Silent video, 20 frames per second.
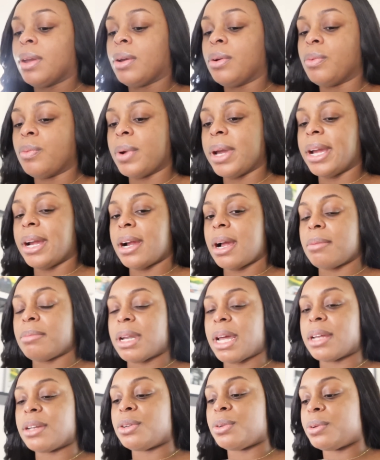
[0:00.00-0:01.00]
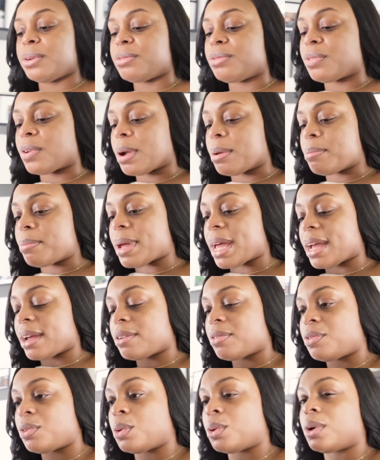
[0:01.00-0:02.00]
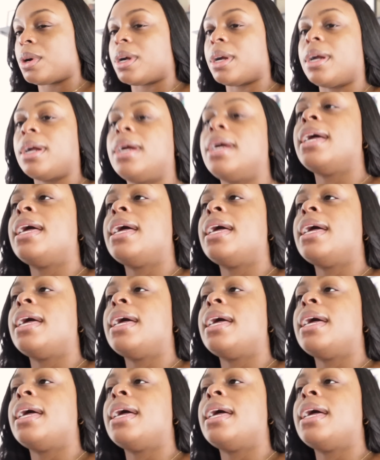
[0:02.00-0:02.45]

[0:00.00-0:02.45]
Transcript: where I'm not doing front back for